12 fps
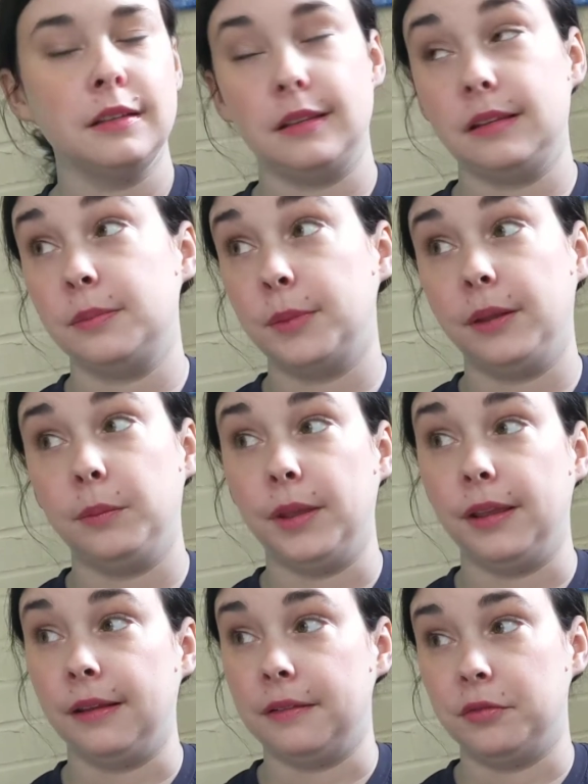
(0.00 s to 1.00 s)
This might
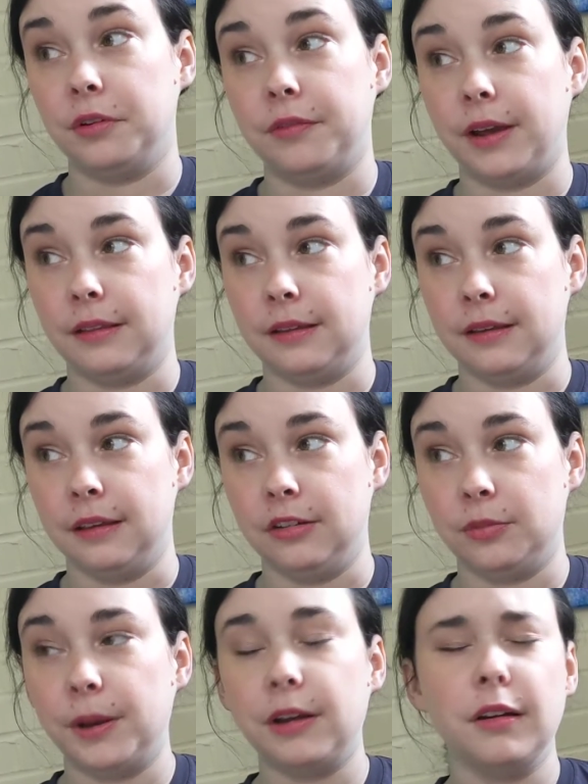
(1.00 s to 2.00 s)
mean revising
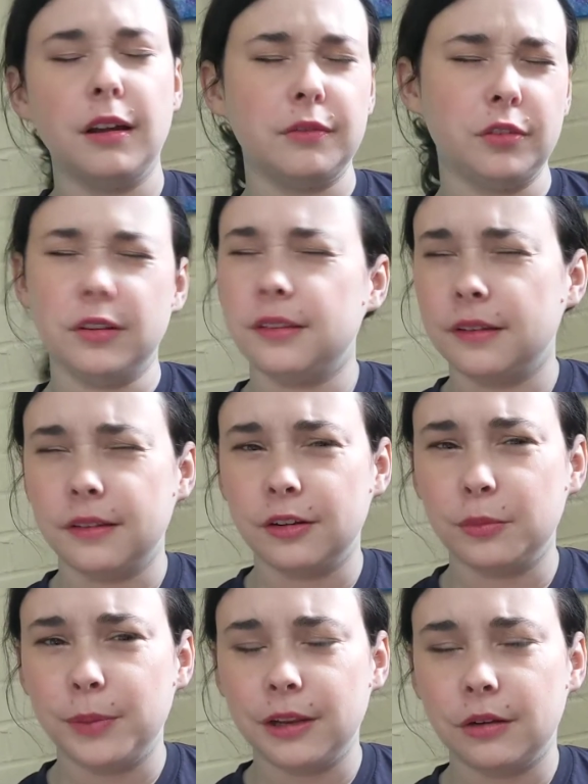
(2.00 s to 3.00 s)
each paragraph just a
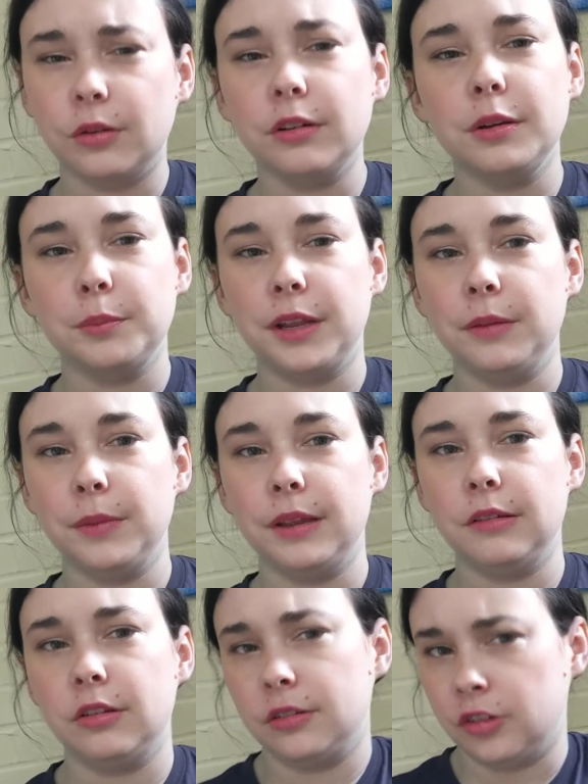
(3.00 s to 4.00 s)
little bit, or it might
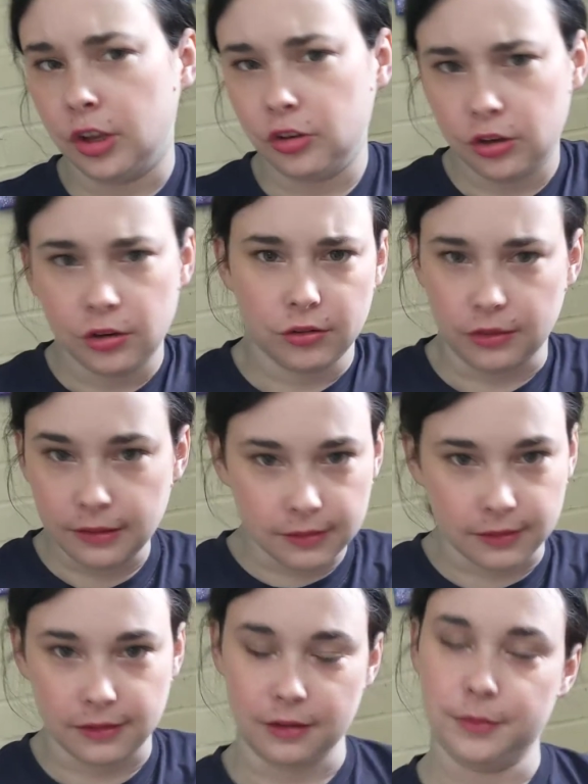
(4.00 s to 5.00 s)
mean just changing your
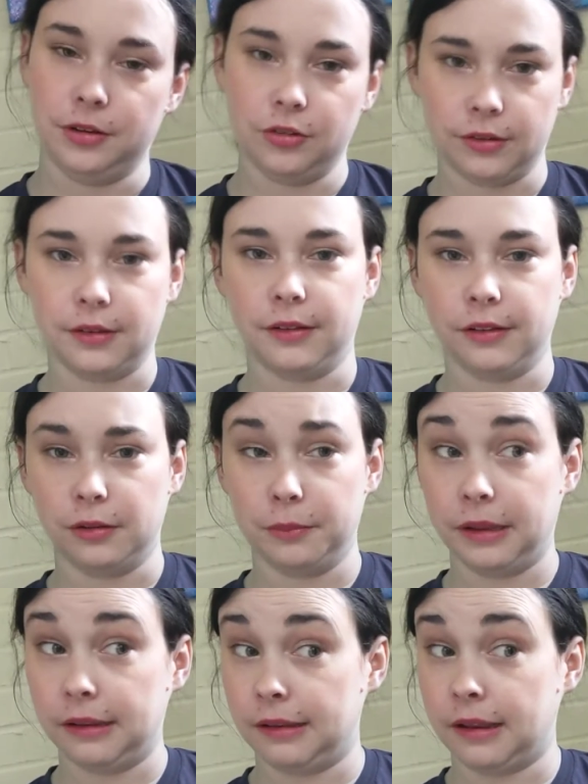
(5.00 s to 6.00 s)
thesis statement just a little
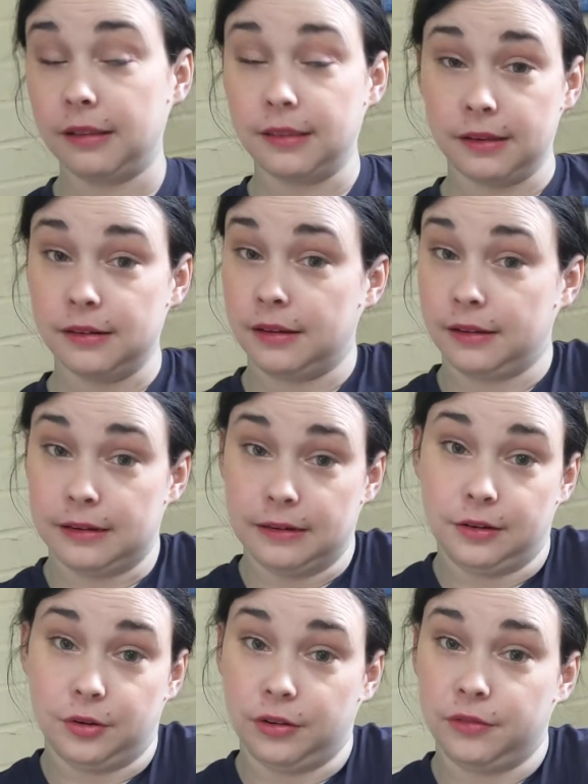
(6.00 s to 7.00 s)
bit. That's a
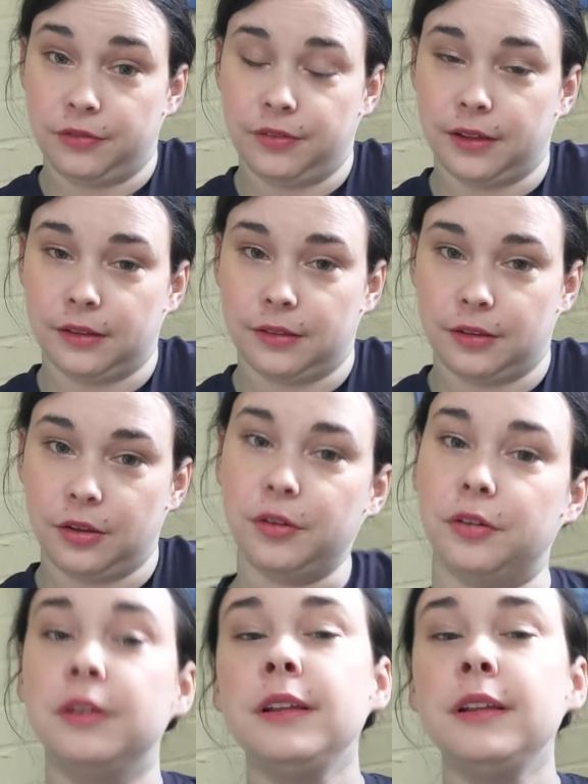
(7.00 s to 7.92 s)
good fix too.